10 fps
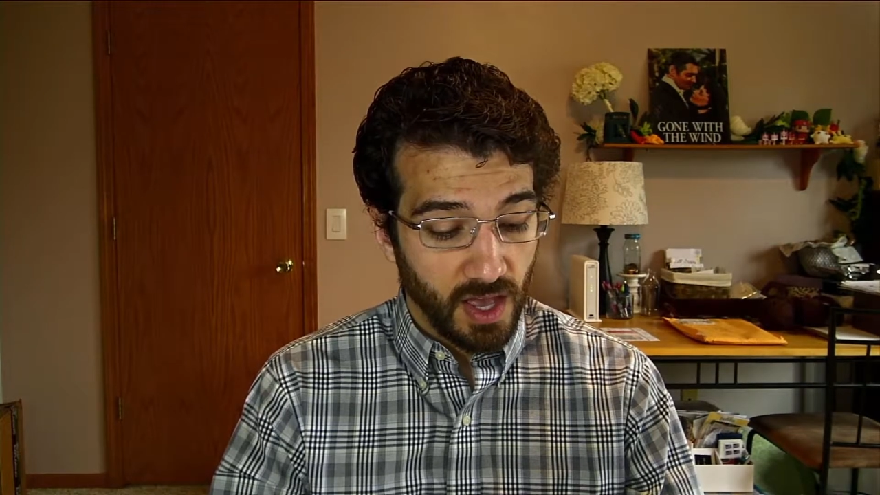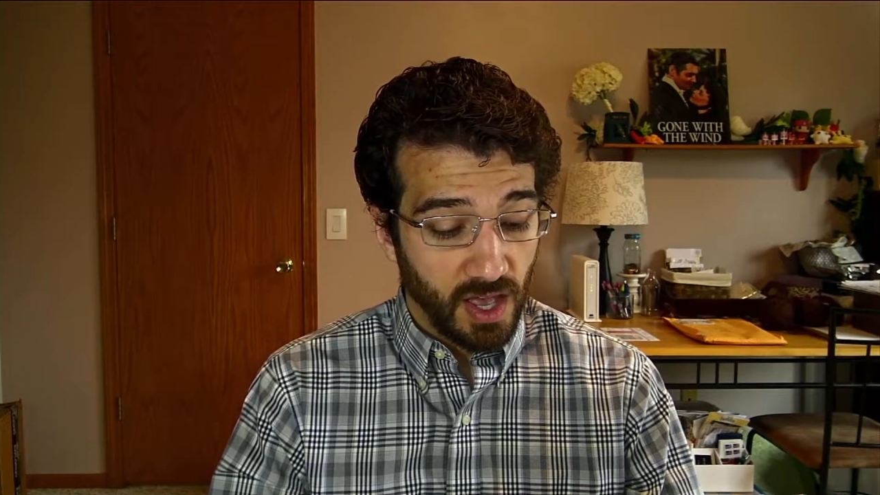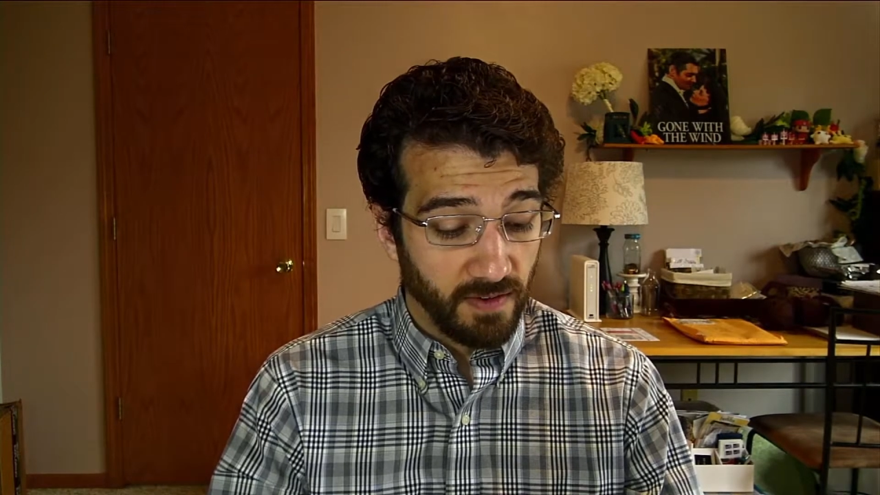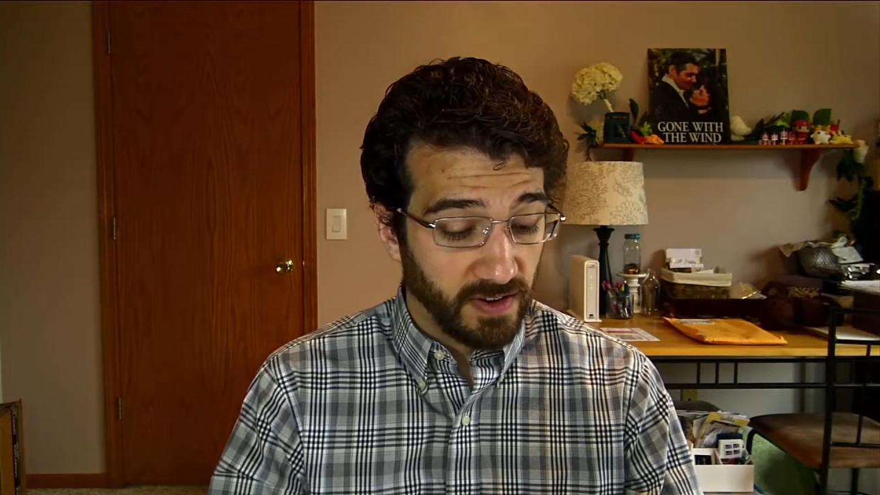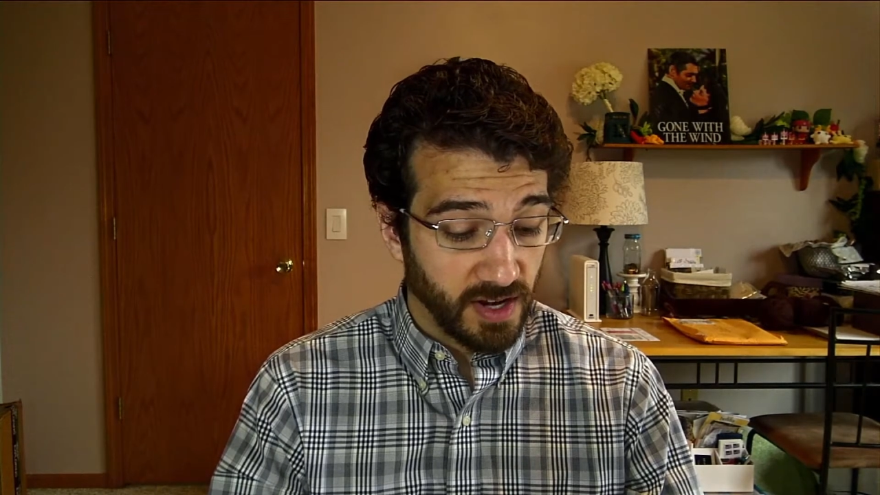
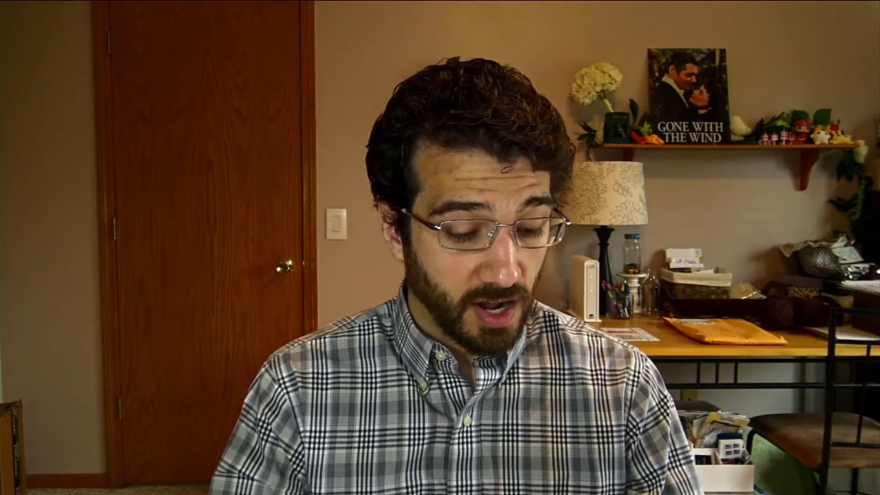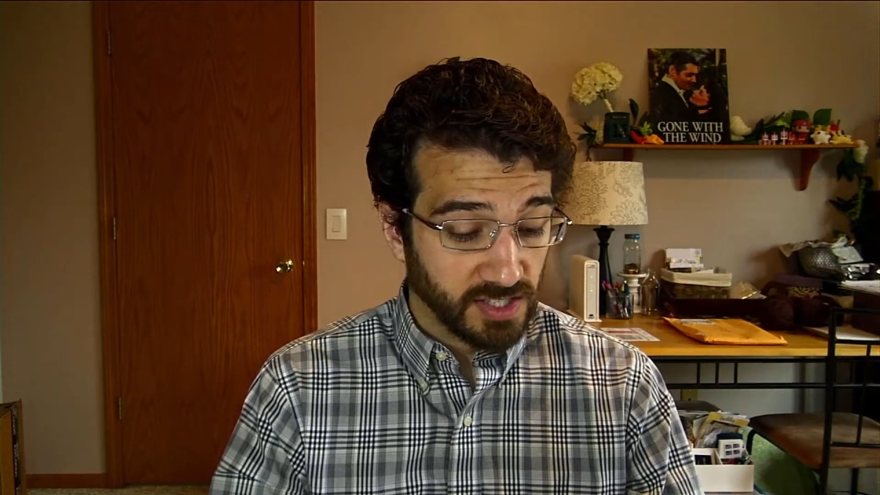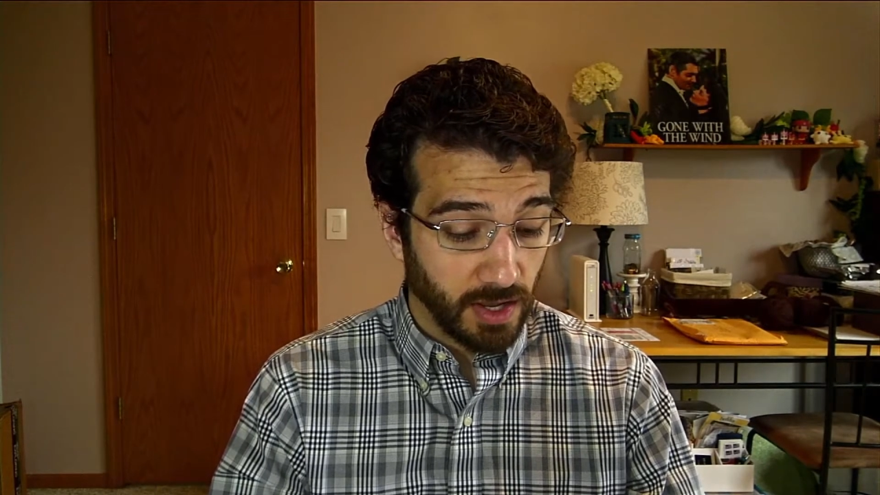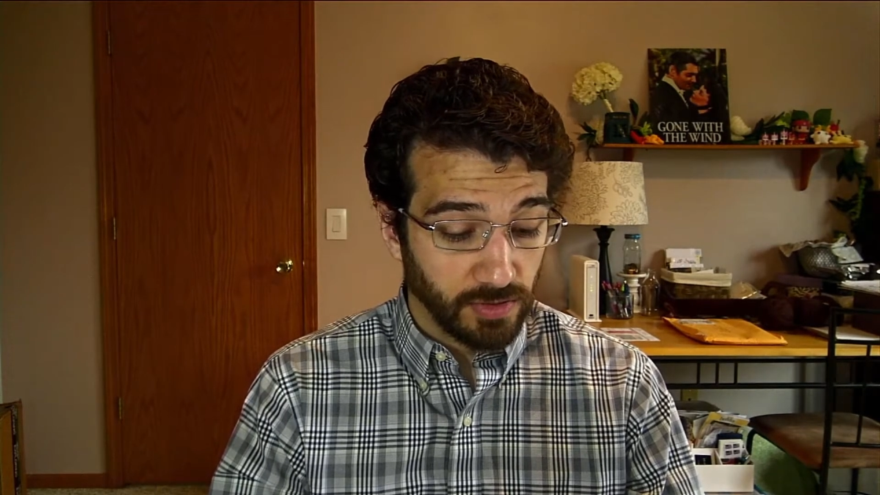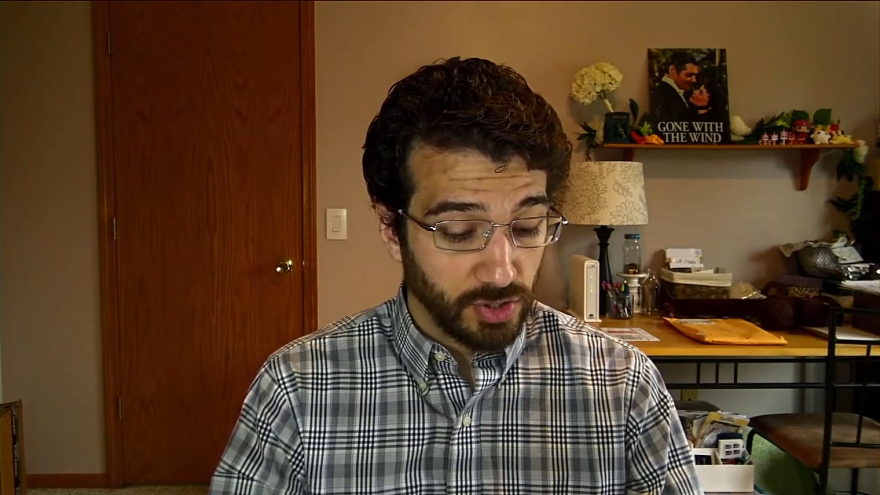If he knocks
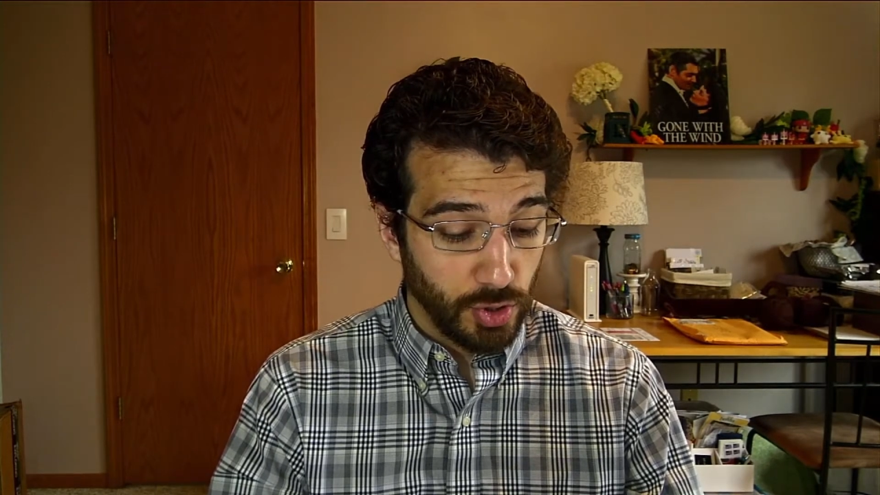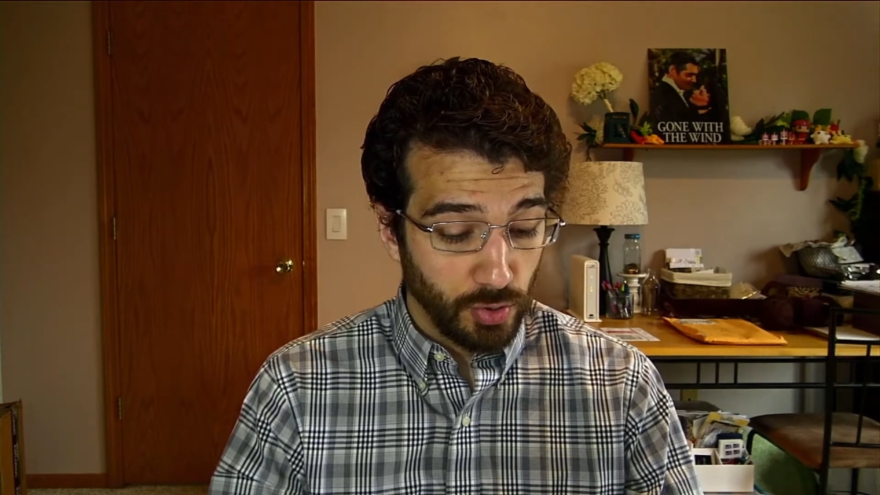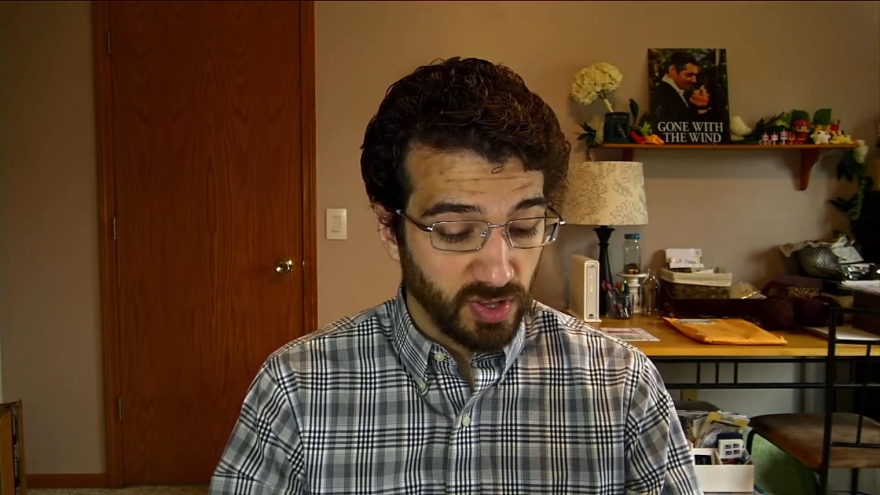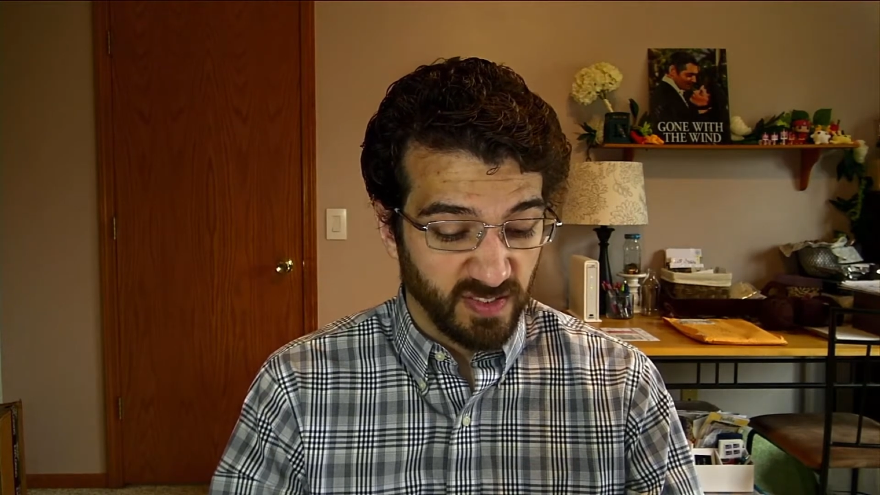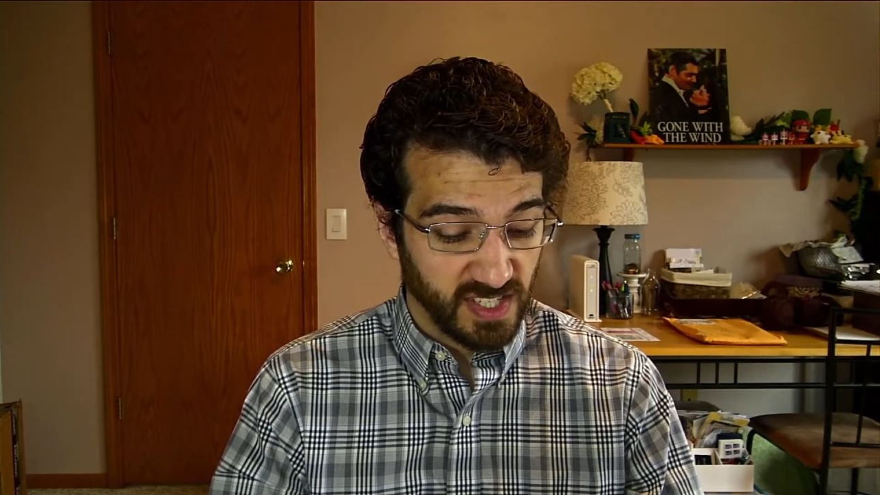out the
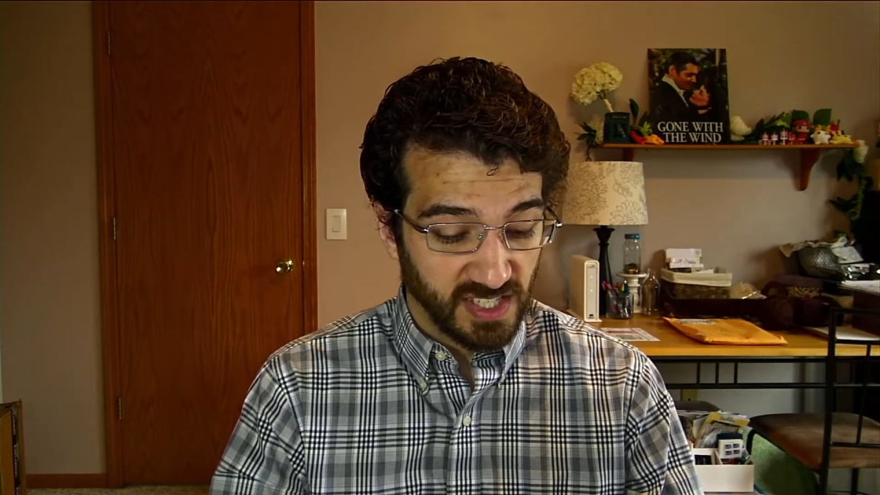tooth of his